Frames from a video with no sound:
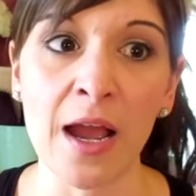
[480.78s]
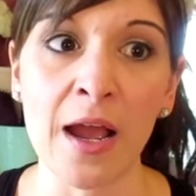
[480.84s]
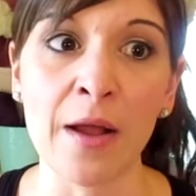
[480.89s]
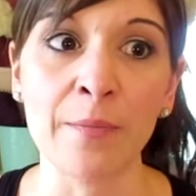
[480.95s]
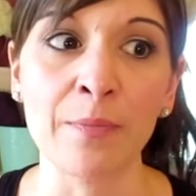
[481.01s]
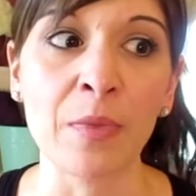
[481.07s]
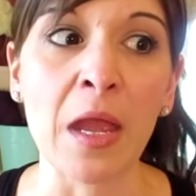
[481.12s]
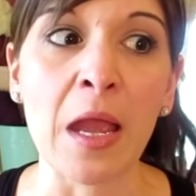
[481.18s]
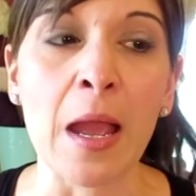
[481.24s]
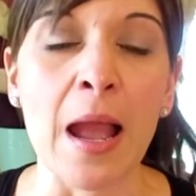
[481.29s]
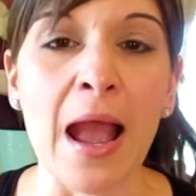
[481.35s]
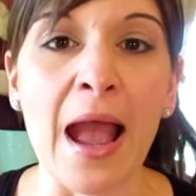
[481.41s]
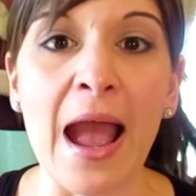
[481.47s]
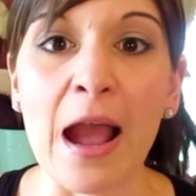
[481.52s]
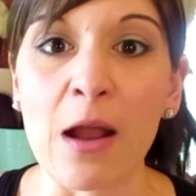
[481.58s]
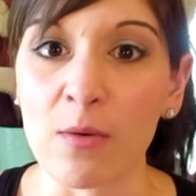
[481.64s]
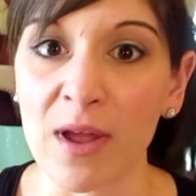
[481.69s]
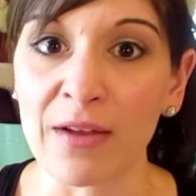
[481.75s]
Um,
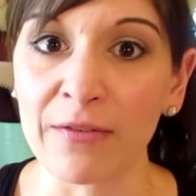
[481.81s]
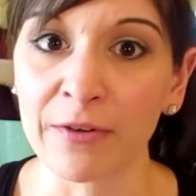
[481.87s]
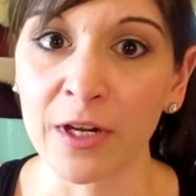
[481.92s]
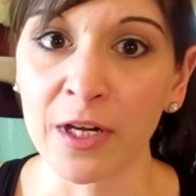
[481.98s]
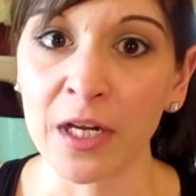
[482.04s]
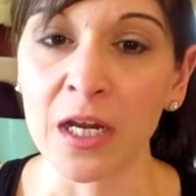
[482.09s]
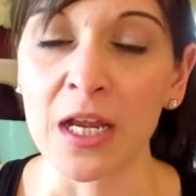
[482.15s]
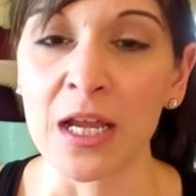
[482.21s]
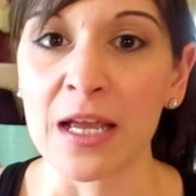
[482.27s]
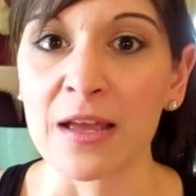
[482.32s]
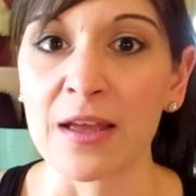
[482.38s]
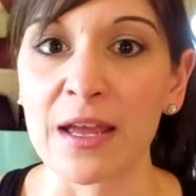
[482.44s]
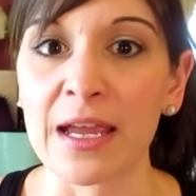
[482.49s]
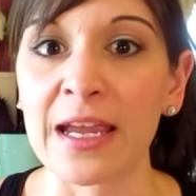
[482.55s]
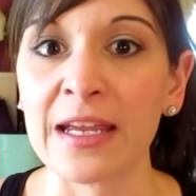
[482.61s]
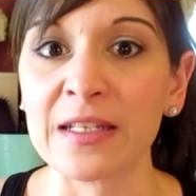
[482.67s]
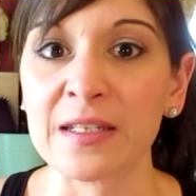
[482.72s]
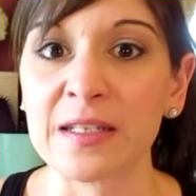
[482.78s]
however,
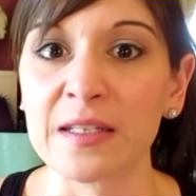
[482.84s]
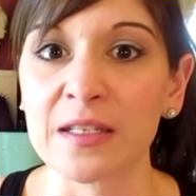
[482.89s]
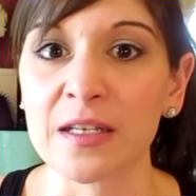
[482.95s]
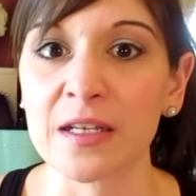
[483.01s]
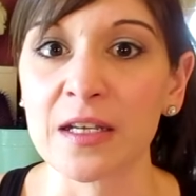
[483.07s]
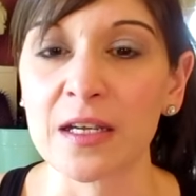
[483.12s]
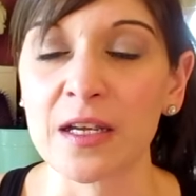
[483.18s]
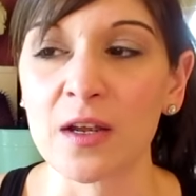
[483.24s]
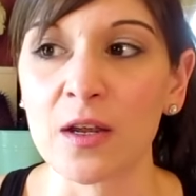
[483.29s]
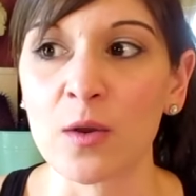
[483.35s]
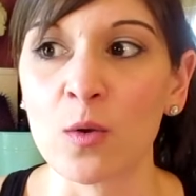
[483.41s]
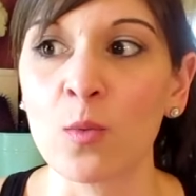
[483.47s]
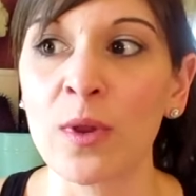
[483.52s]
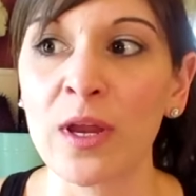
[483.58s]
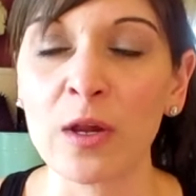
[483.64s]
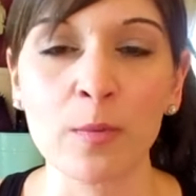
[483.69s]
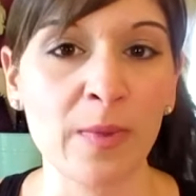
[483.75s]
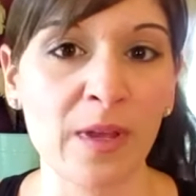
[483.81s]
it's
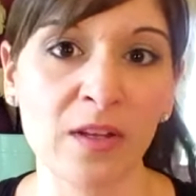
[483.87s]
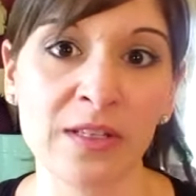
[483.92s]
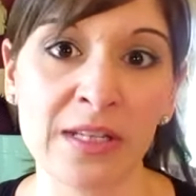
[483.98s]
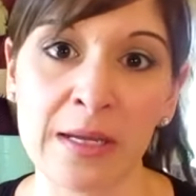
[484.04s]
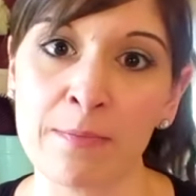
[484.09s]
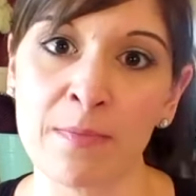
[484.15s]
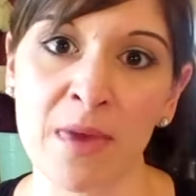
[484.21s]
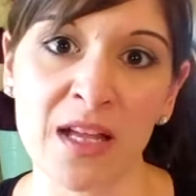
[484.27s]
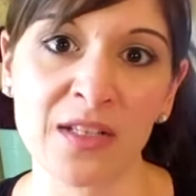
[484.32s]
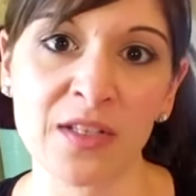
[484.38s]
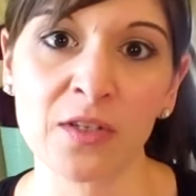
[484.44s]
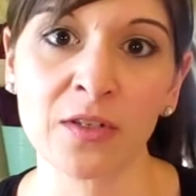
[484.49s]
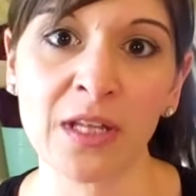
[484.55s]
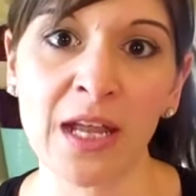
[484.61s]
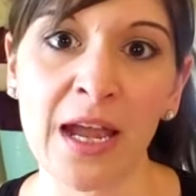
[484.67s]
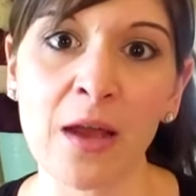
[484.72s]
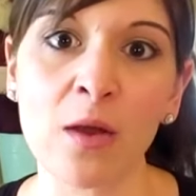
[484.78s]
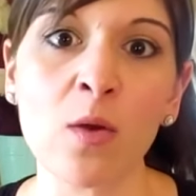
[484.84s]
we're building muscle
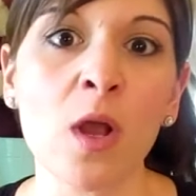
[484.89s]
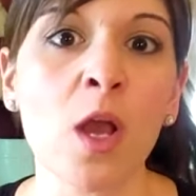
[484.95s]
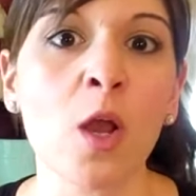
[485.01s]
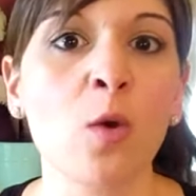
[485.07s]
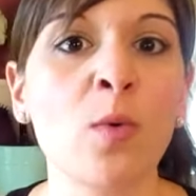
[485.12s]
now.